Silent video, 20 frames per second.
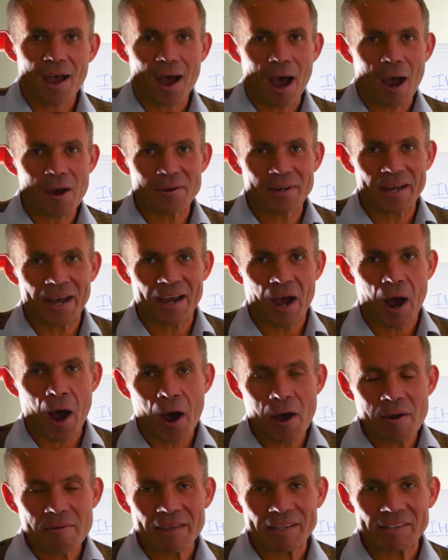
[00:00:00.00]
Okay, I
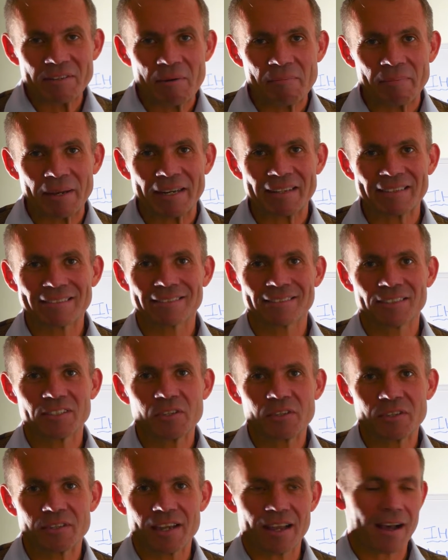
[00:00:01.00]
hope that's
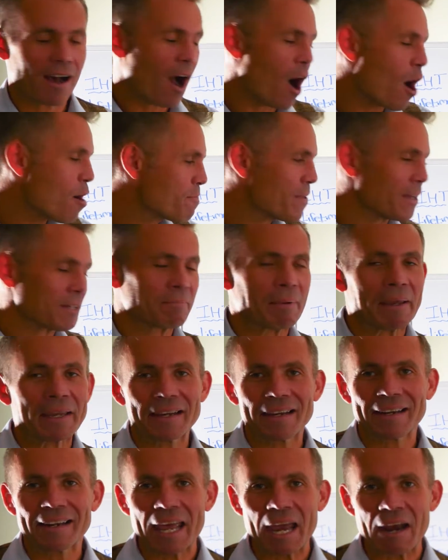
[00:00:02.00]

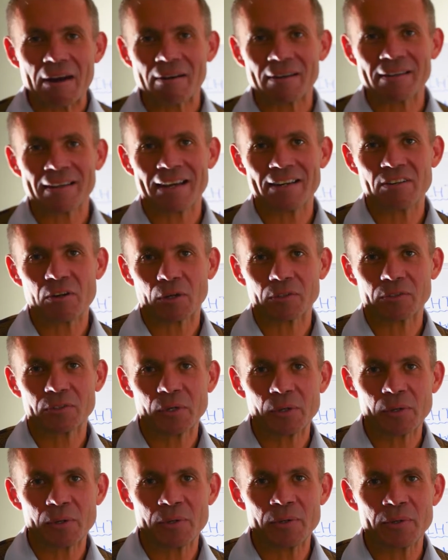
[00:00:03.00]
been clear and not
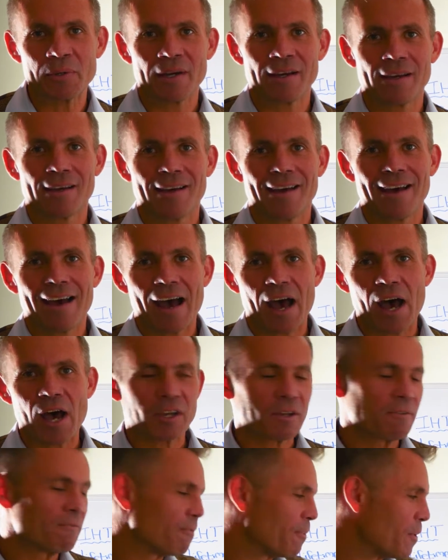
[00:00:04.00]
too
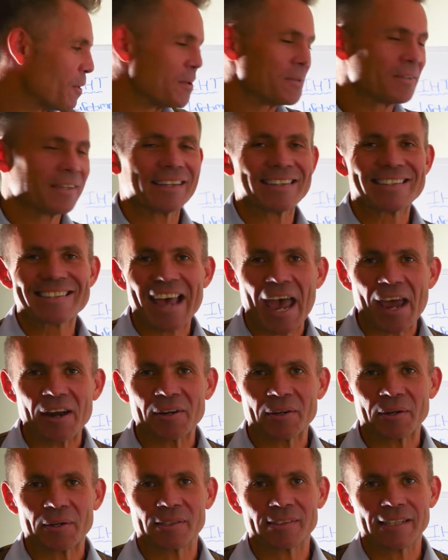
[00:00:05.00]
confusing and
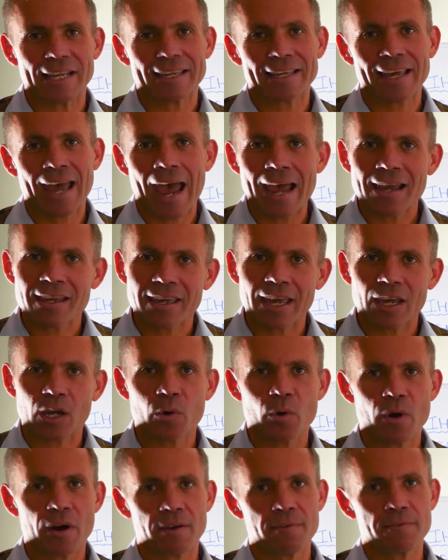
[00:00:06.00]
technical. It can get
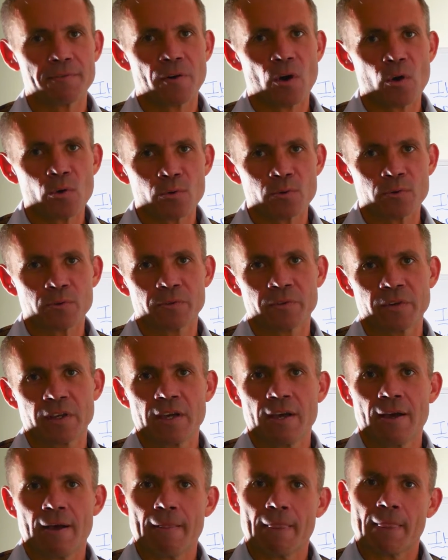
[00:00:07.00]
quite involved.
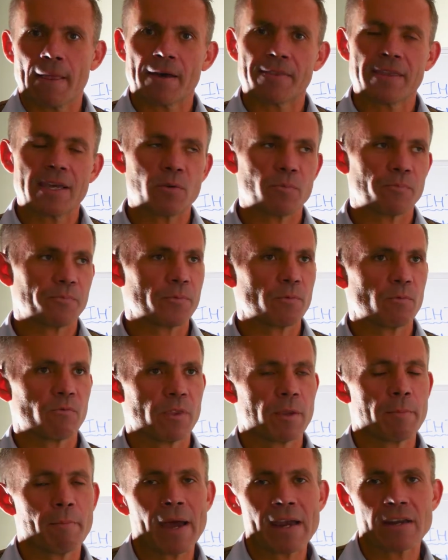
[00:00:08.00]
I think
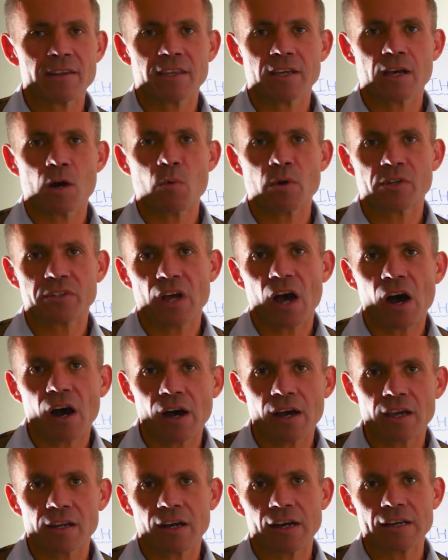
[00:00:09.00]
the main thing I want to
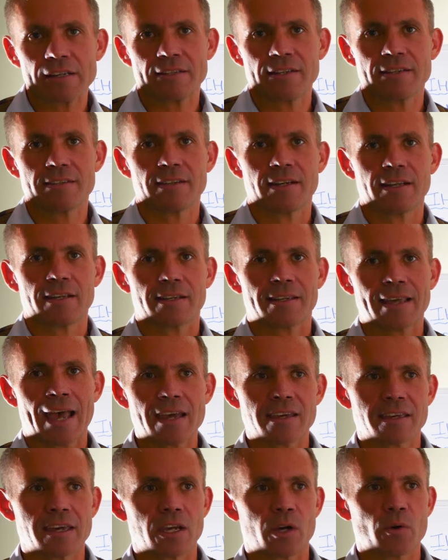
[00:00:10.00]
highlight is that it
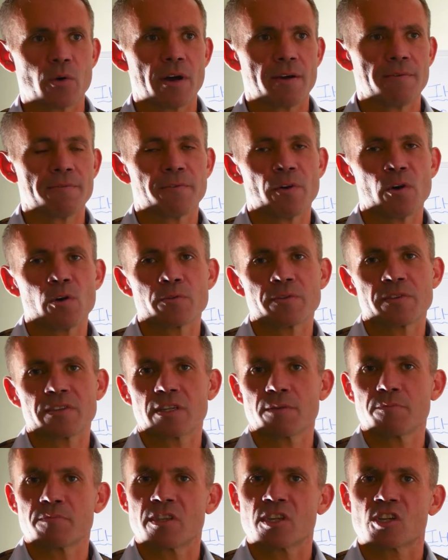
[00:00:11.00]
can get quite involved in
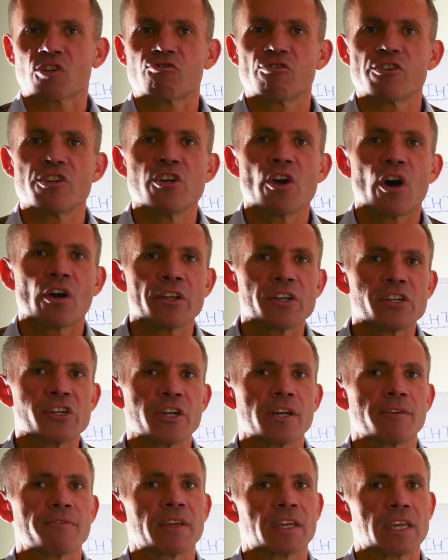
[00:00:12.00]
terms of the
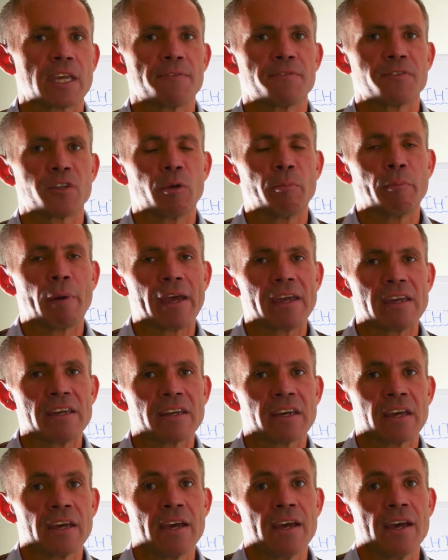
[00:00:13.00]
chronology of the gifts you
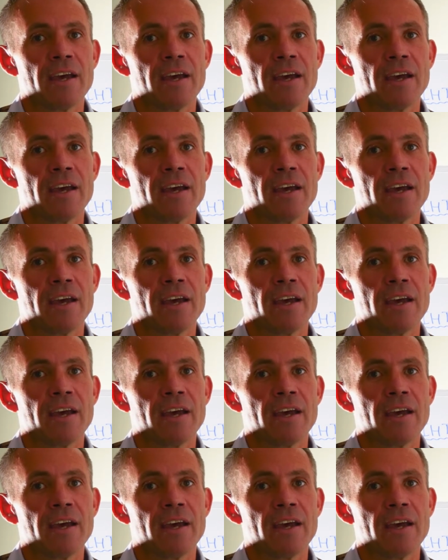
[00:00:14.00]
make.